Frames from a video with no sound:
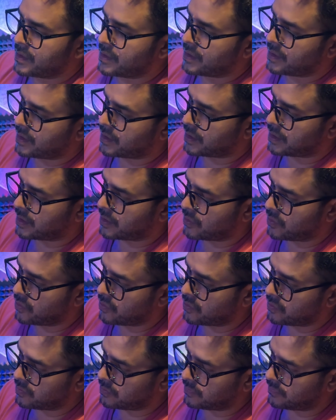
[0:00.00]
a
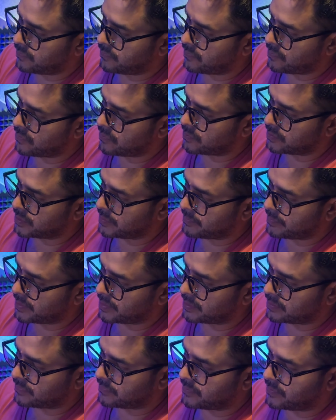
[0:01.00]
hole for the
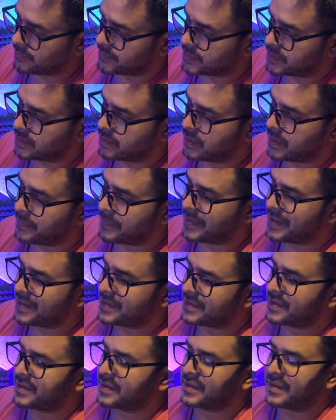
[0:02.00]
microphone, so I'm
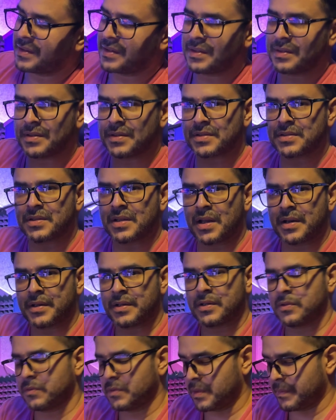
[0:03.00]
guessing it does not
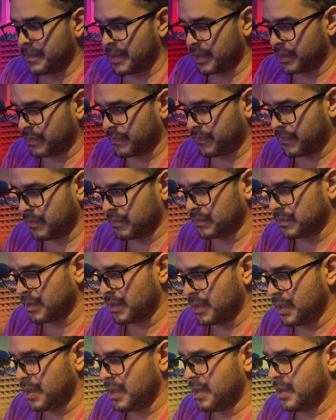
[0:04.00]
include a microphone.
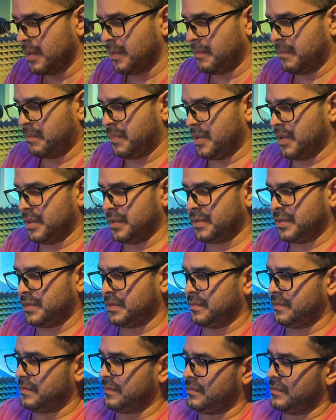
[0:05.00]
But
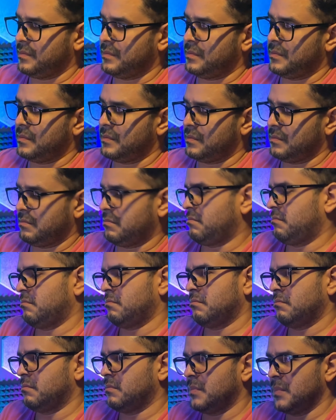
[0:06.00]

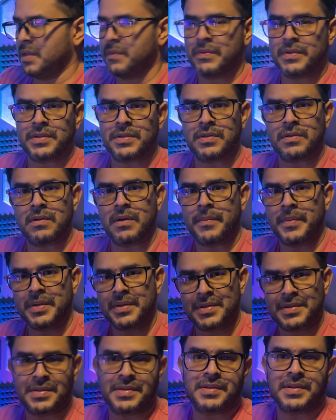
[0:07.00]
even so, I mean,
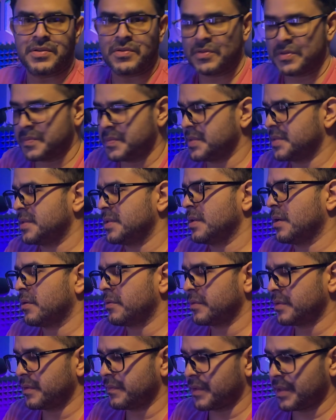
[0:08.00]
this is a USB-C
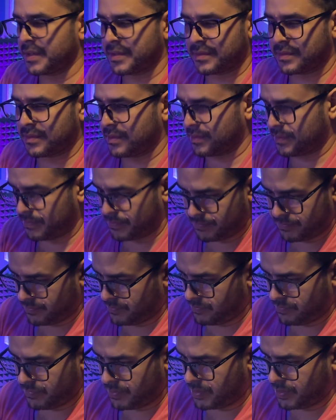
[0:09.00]
audio device. It's
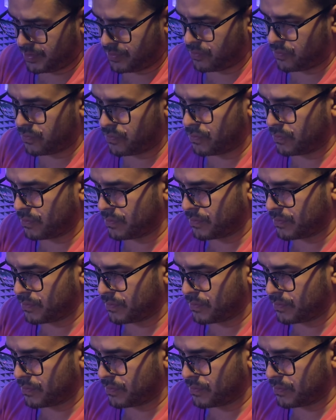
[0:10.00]
really cool.